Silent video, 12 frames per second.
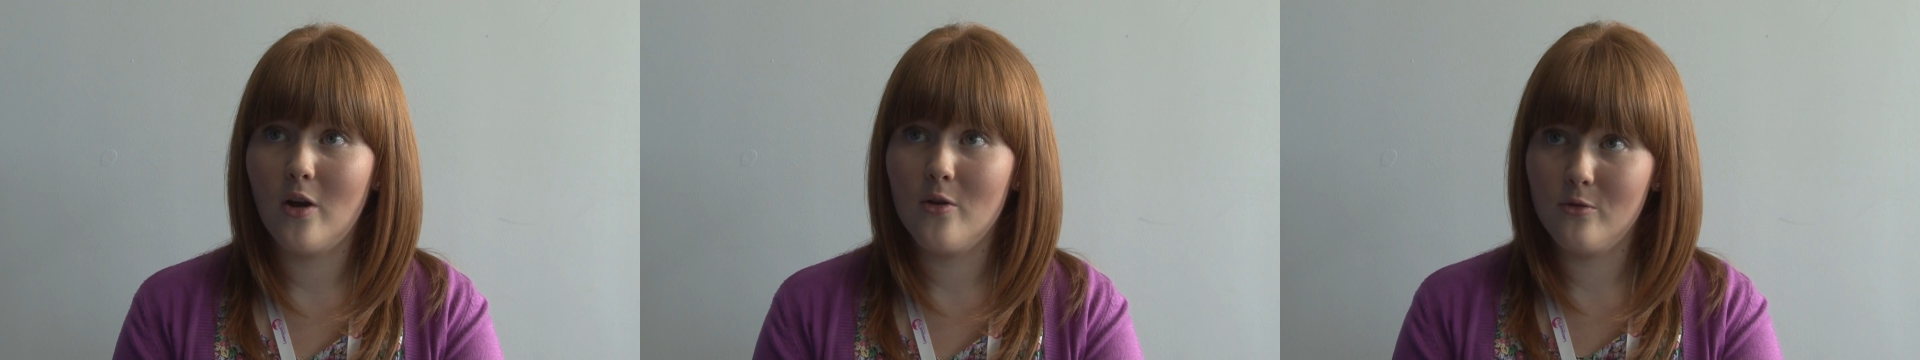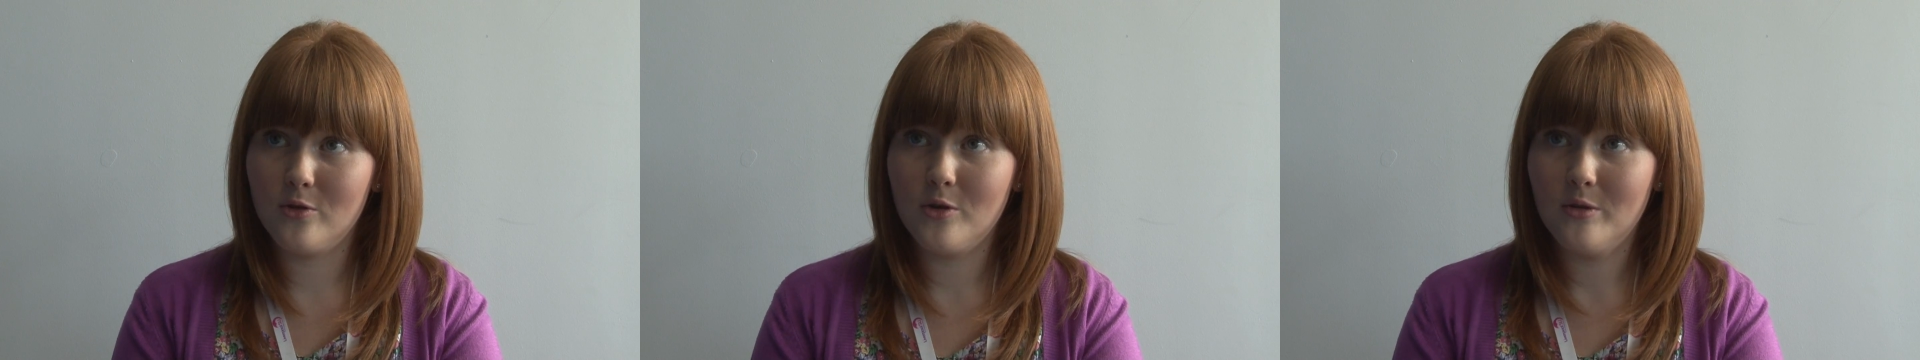
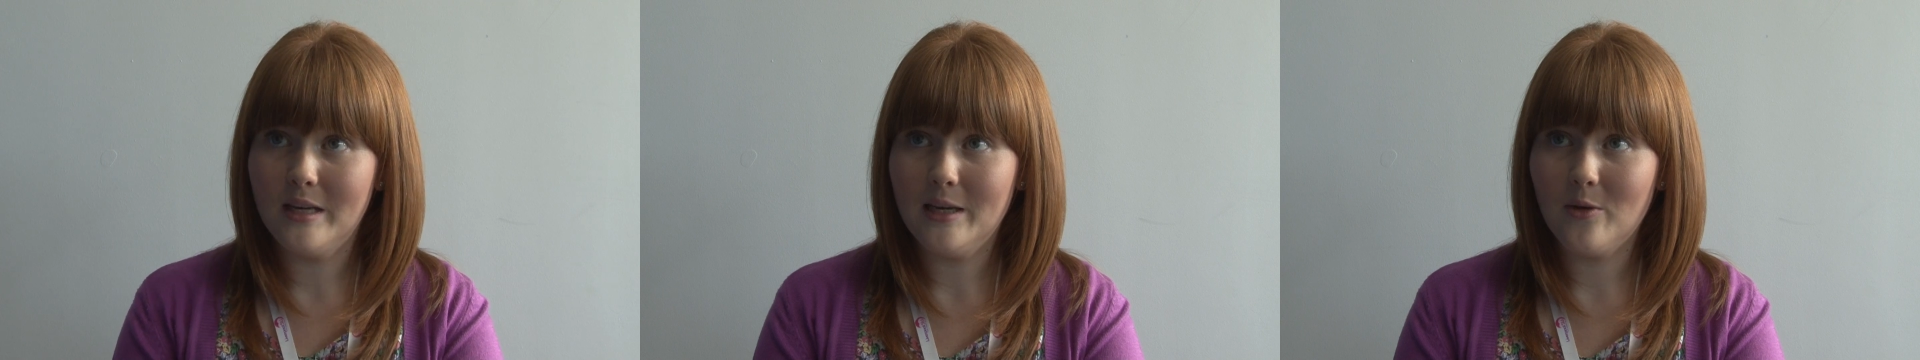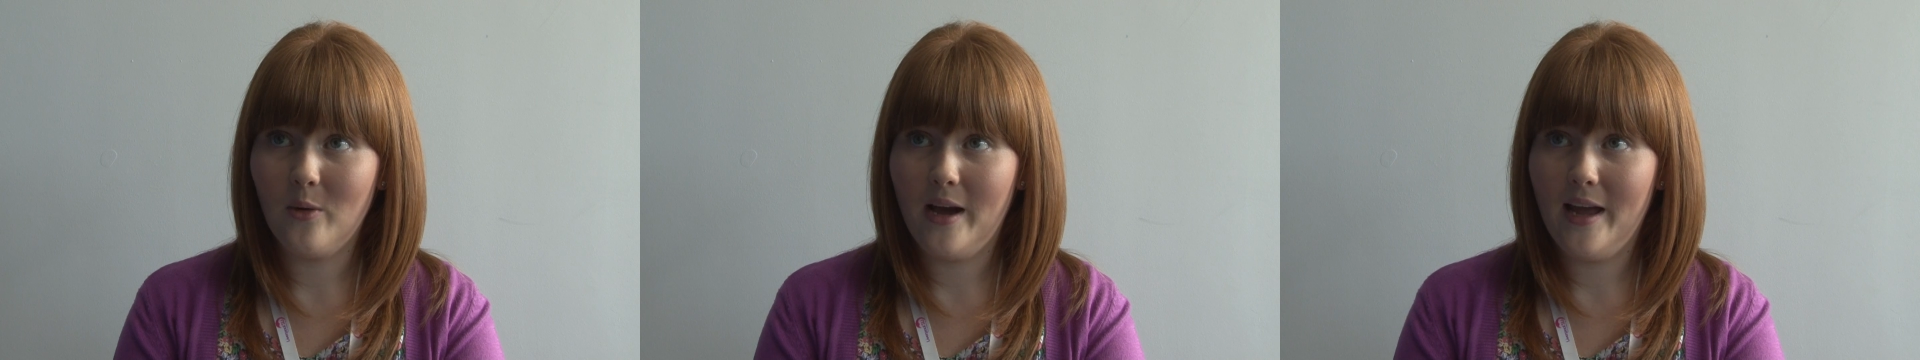own
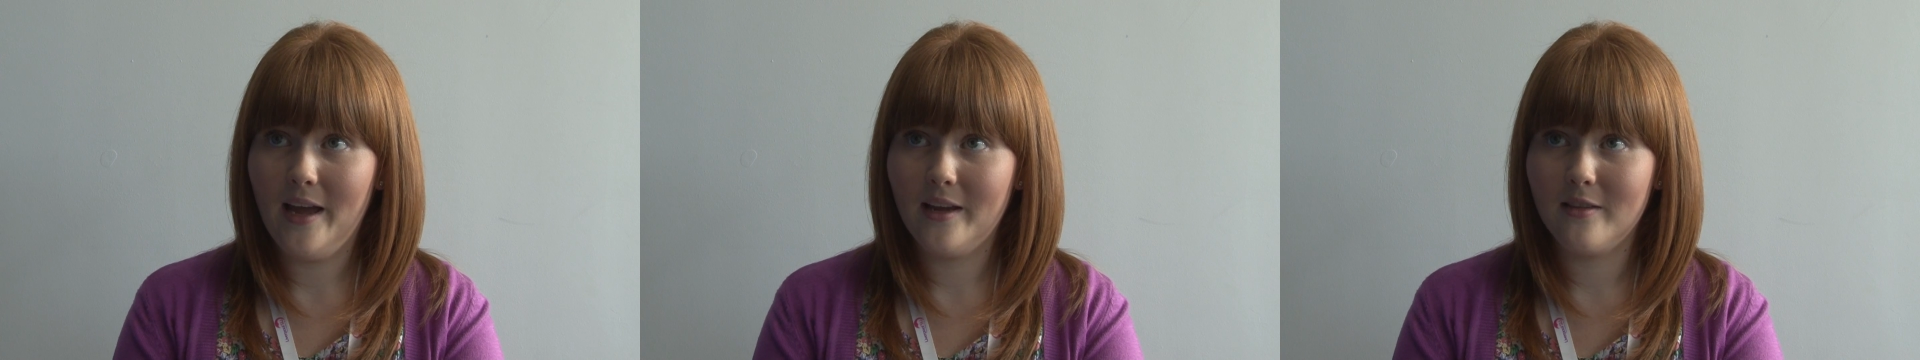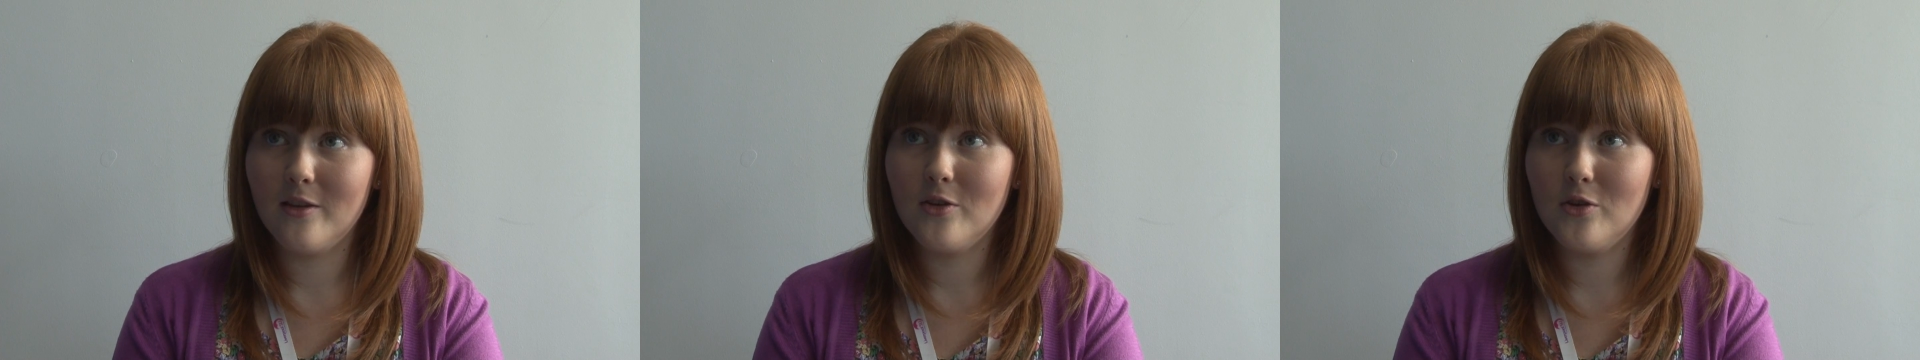unique
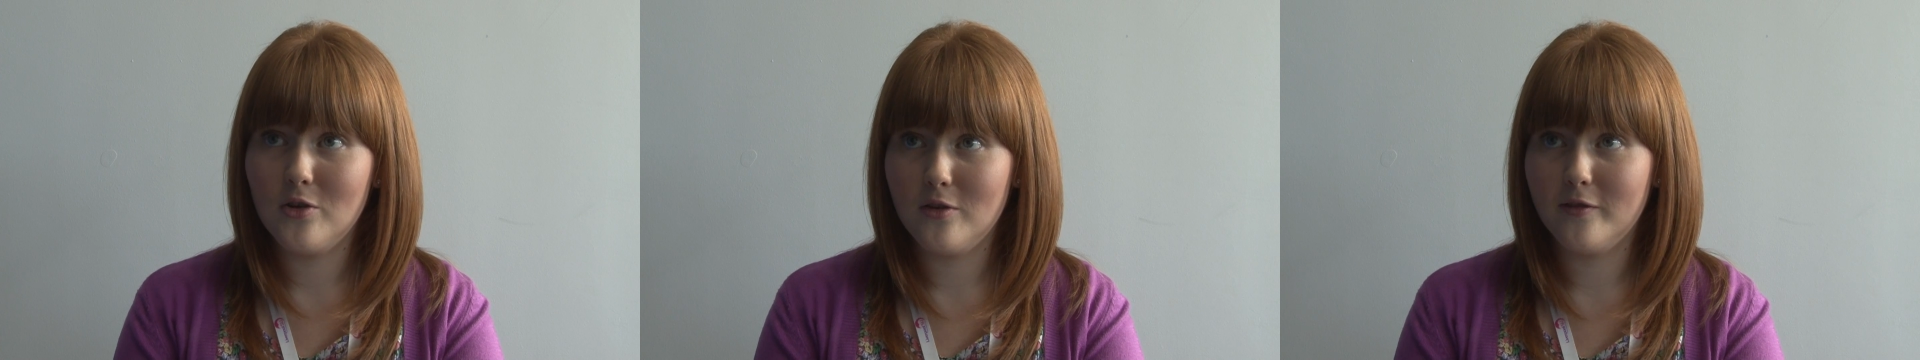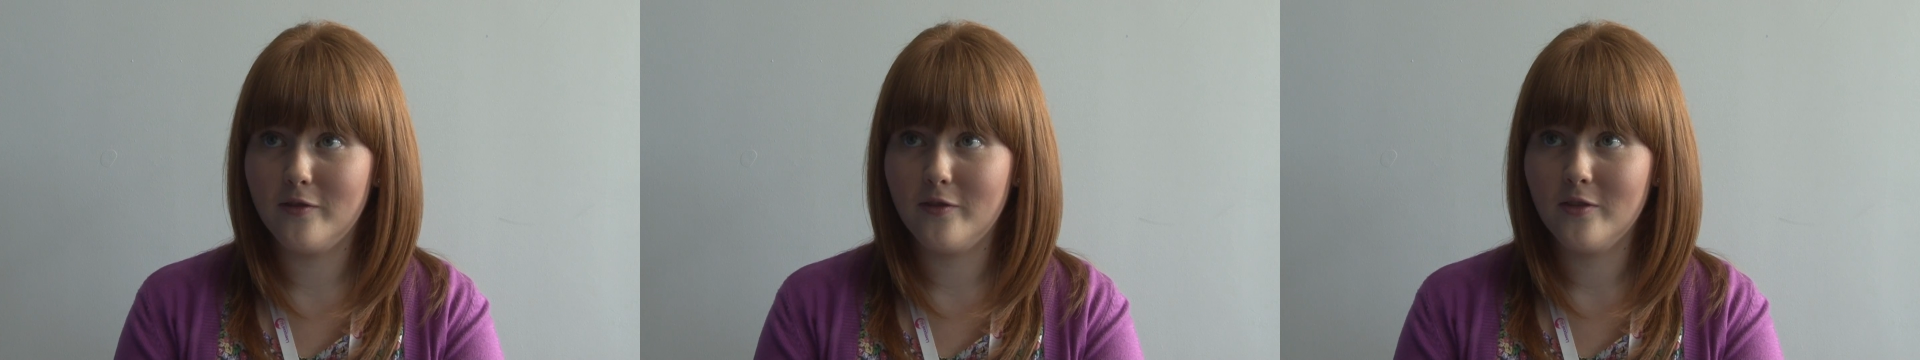work that
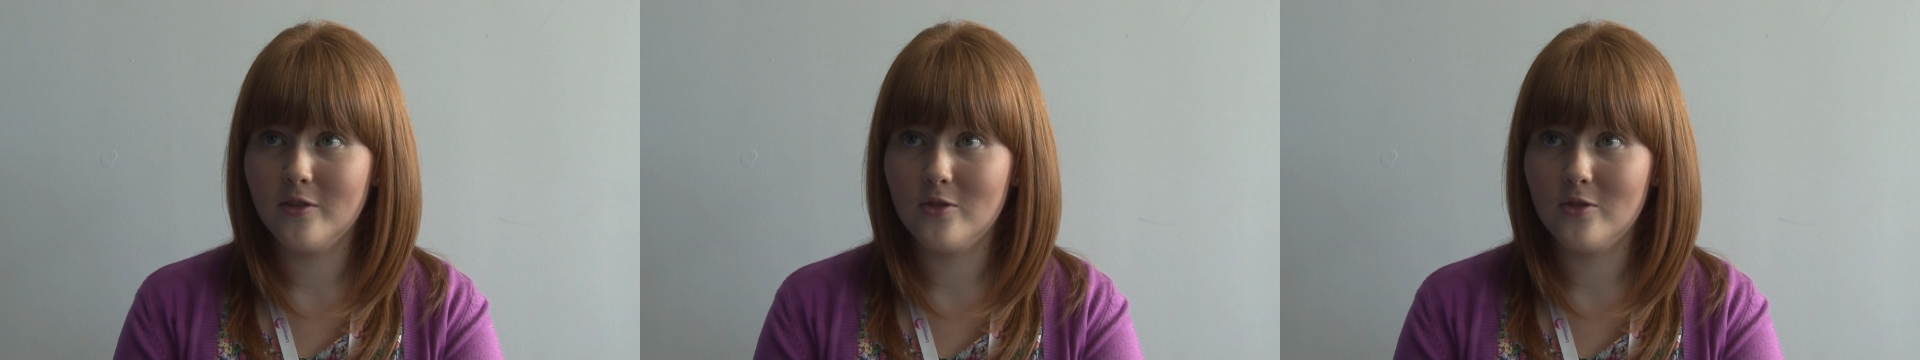you've